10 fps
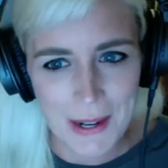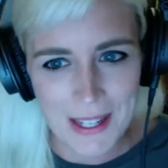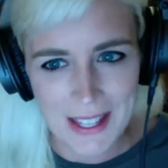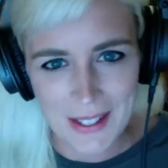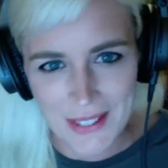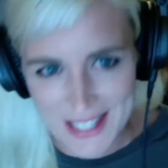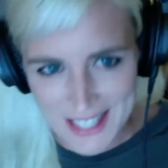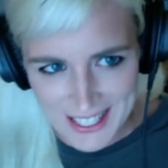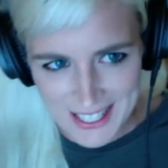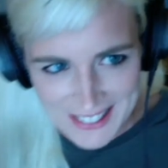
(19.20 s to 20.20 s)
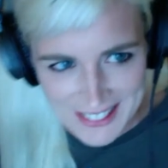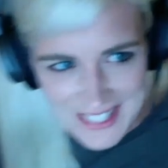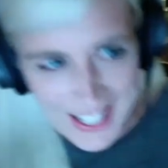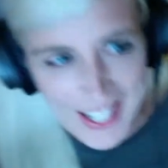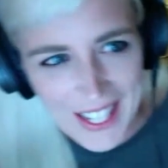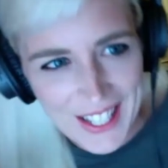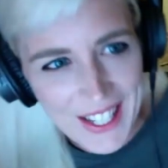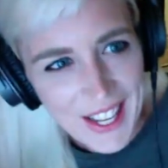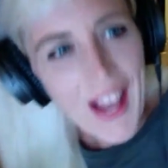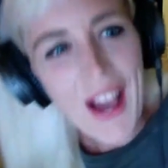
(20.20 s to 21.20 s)
those nights.
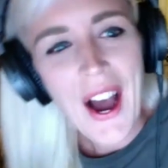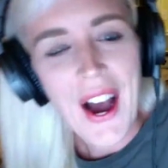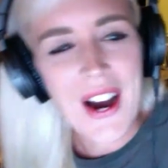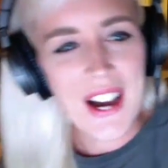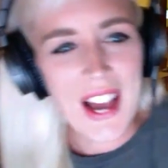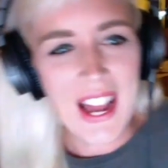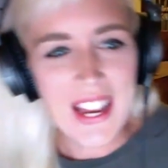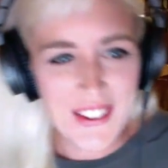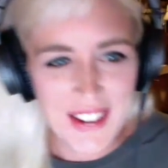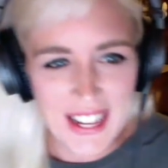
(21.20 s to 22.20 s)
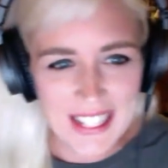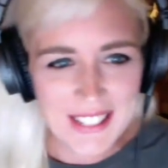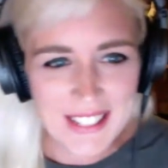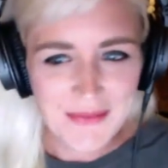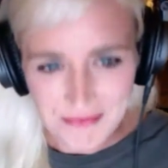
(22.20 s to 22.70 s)
Anyway,